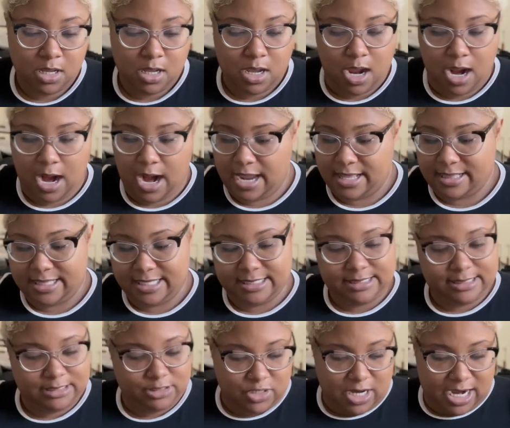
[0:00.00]
All right,
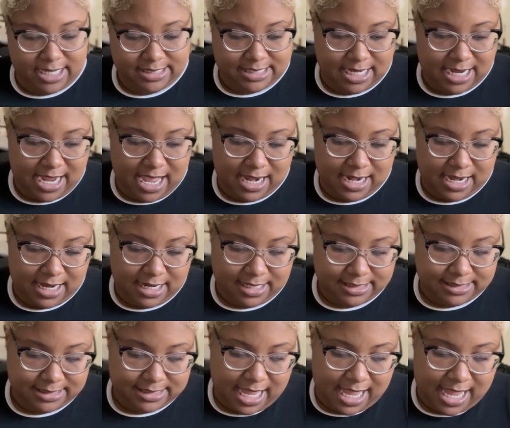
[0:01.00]
this dress I got in a
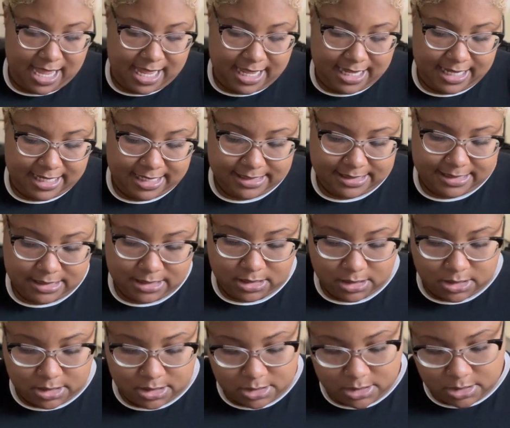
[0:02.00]
size
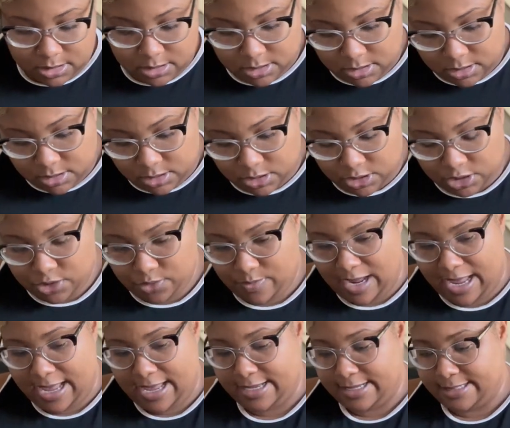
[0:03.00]

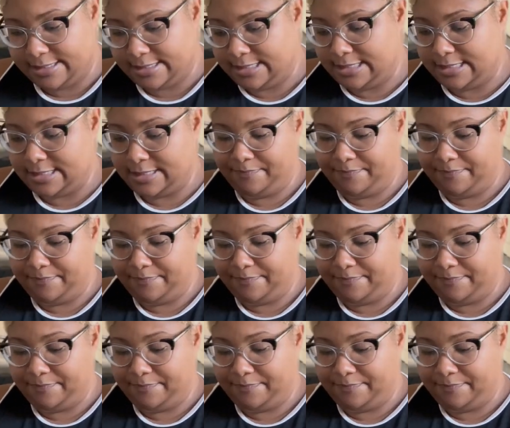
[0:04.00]
2X.